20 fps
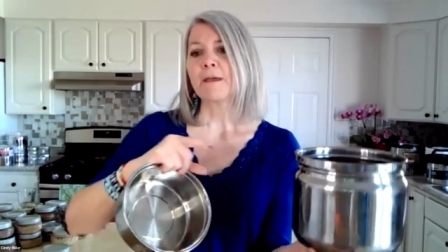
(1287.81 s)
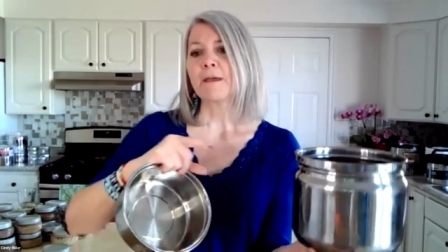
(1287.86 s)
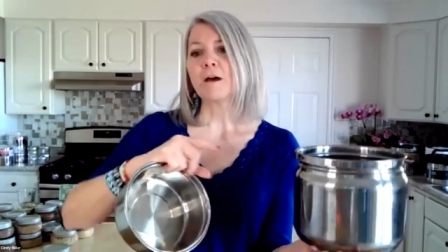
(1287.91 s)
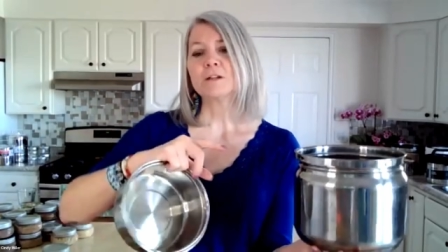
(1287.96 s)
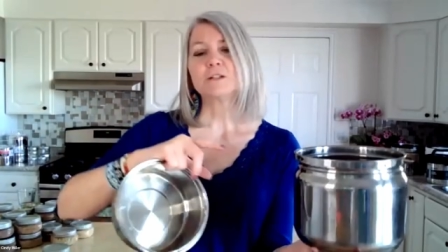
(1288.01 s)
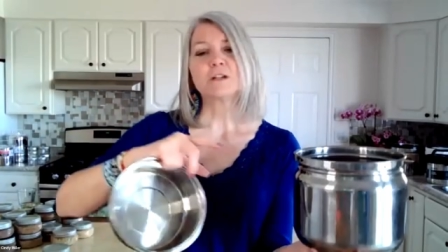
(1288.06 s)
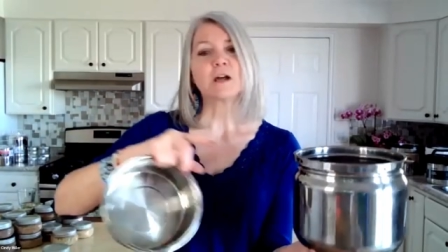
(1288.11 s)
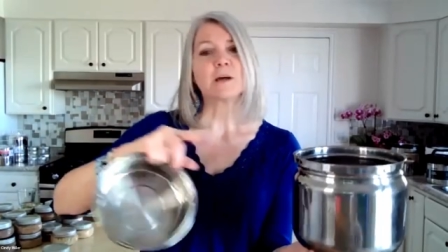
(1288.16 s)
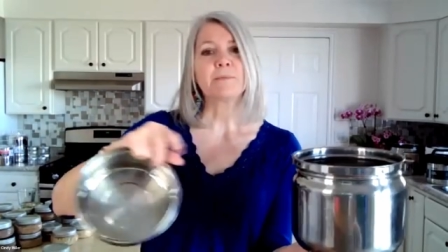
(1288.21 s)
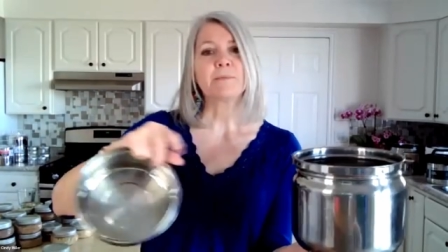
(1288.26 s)

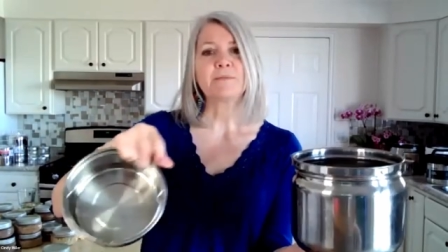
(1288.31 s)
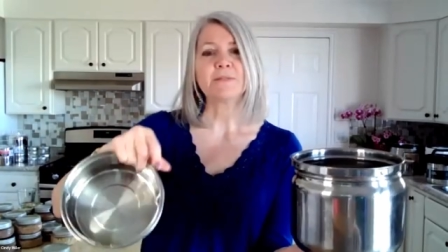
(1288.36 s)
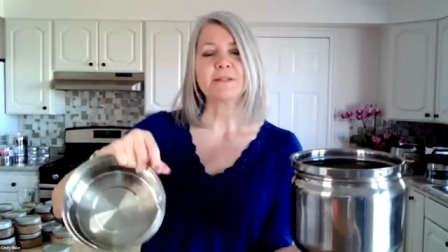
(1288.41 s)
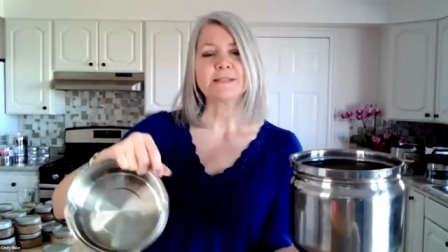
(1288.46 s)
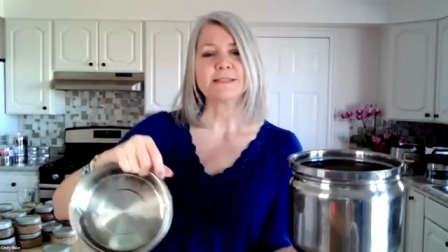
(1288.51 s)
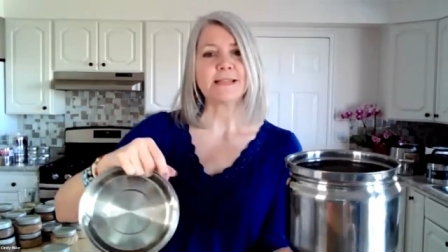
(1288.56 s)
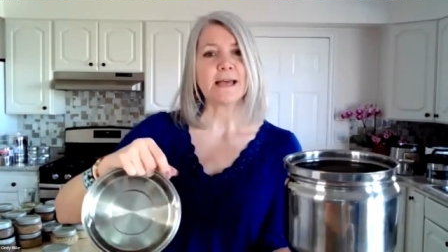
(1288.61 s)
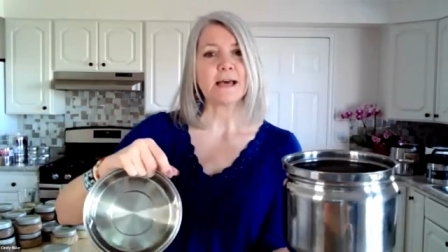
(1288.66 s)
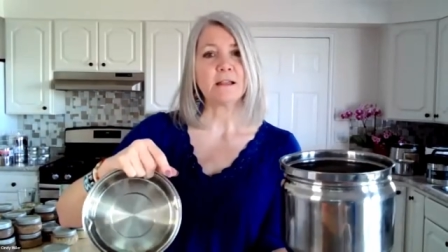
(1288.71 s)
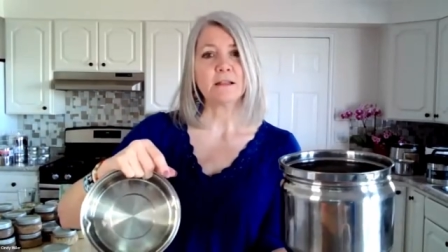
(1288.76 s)
on top of a
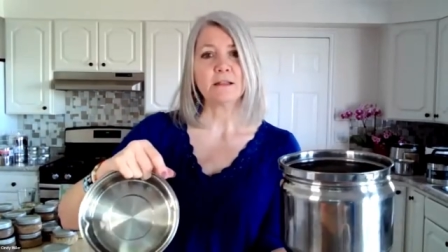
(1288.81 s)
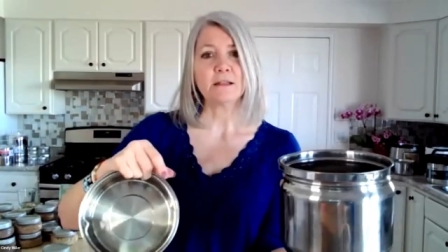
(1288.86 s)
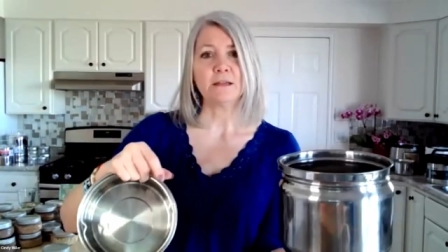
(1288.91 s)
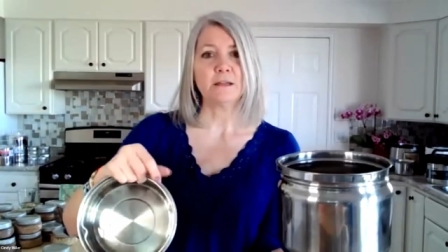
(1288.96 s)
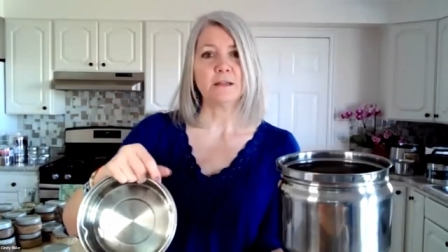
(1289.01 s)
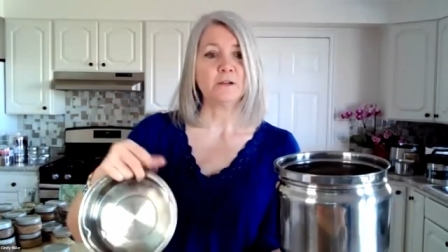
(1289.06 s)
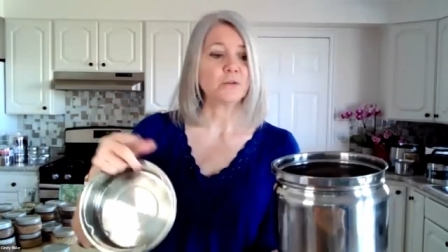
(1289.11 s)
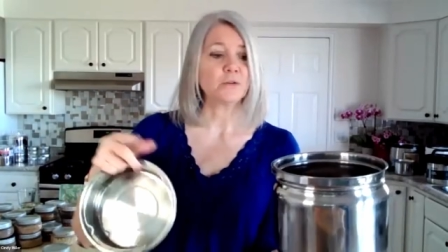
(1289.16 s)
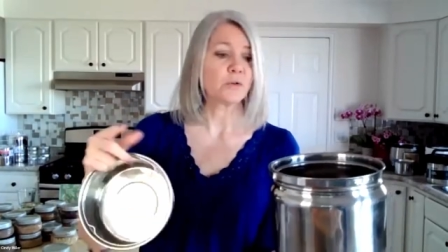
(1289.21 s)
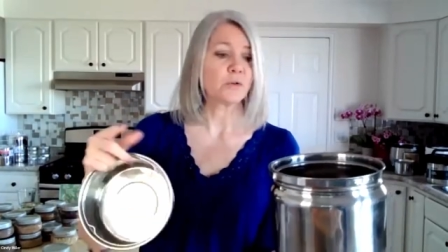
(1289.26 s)

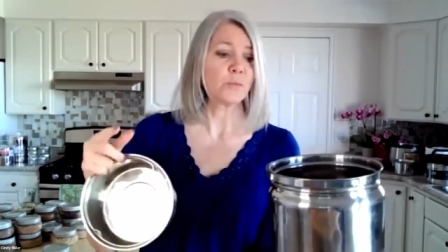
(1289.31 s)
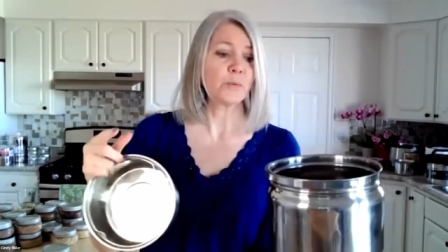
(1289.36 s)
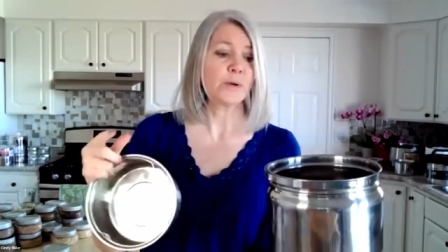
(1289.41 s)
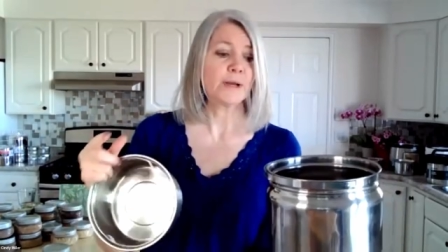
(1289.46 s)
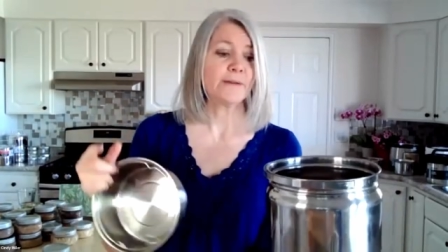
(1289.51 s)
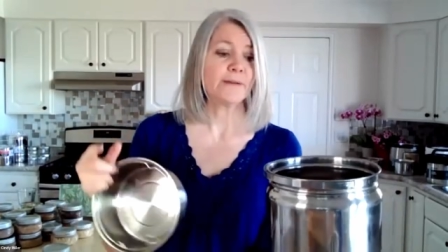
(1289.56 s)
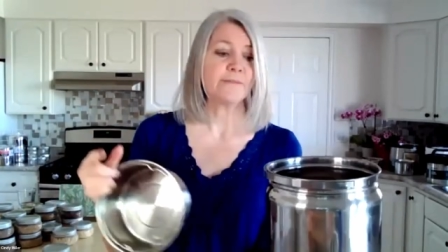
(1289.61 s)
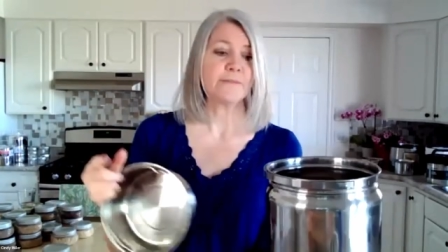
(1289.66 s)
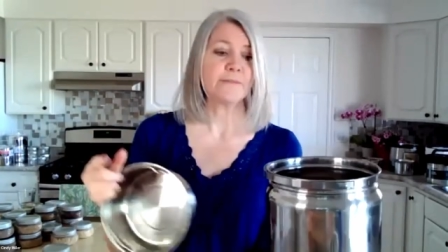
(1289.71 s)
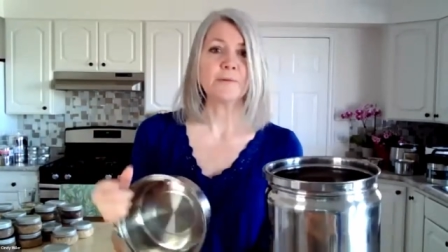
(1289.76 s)
salad or
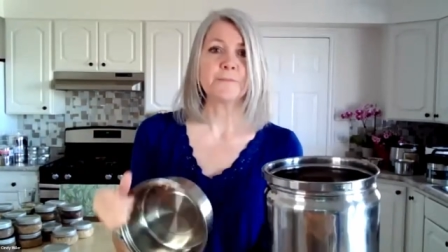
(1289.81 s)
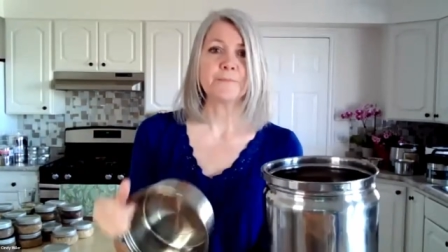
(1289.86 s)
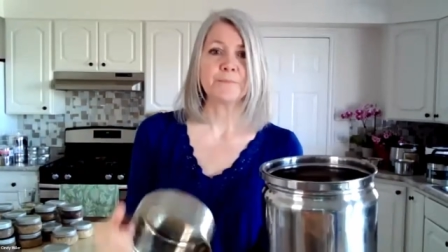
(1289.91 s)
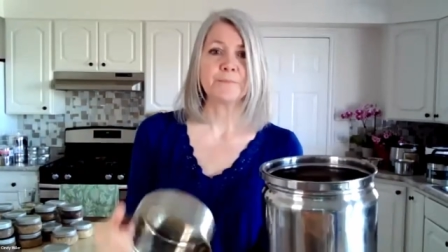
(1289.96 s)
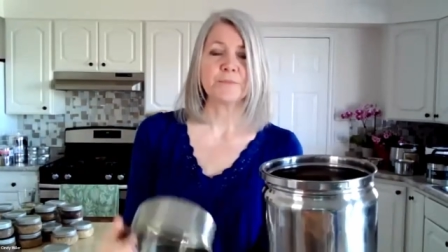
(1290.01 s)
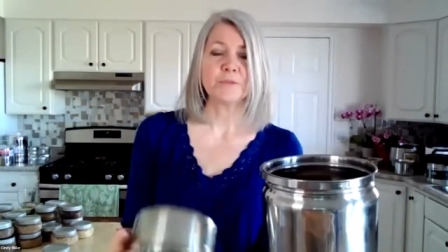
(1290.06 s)
whatever.